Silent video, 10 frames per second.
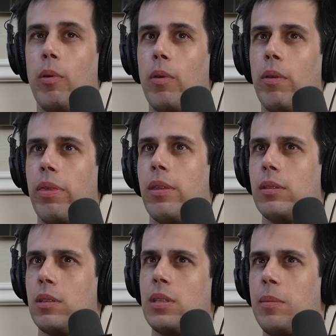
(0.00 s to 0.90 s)
birth in
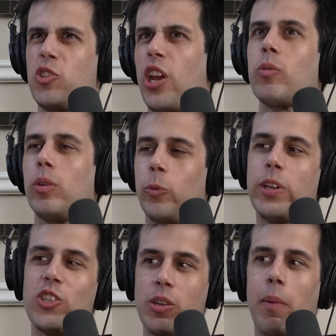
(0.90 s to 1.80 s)
the same general
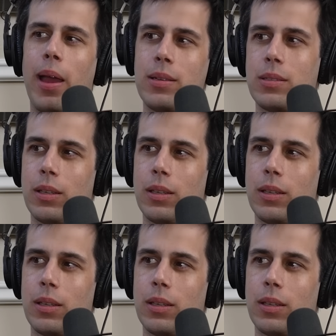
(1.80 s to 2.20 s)
region mine